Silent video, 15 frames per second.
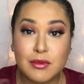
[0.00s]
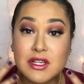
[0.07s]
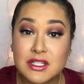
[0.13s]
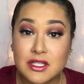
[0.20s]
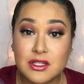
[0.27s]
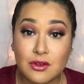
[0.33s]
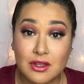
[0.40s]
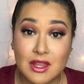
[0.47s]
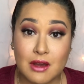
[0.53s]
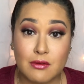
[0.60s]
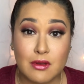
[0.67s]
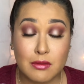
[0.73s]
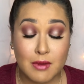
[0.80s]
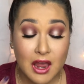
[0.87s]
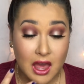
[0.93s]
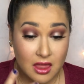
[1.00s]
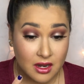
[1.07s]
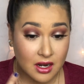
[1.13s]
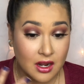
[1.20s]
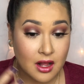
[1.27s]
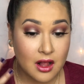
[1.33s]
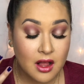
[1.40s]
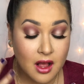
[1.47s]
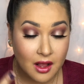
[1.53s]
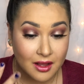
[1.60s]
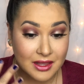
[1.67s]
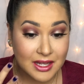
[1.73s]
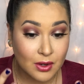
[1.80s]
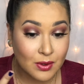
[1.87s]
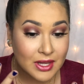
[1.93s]
I'm used to doing that with my other
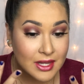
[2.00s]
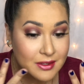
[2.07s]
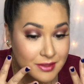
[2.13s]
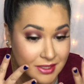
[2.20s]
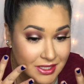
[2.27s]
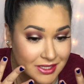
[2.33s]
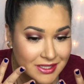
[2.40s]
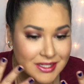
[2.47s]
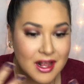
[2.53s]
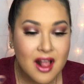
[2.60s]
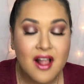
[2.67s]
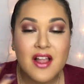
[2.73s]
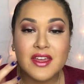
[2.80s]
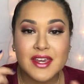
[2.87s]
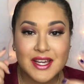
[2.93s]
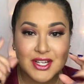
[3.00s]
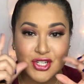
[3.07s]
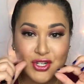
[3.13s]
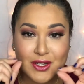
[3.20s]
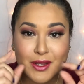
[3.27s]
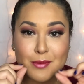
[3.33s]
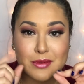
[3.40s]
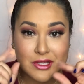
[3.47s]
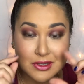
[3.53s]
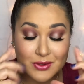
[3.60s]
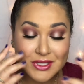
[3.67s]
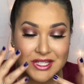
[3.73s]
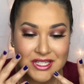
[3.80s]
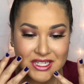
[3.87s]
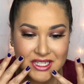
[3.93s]
liquid lipsticks because your lips
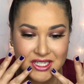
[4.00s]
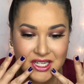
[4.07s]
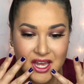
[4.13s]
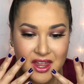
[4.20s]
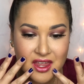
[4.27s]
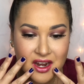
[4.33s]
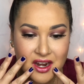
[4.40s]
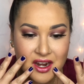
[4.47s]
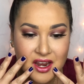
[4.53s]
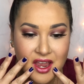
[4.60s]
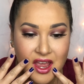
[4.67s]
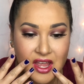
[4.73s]
will stick together.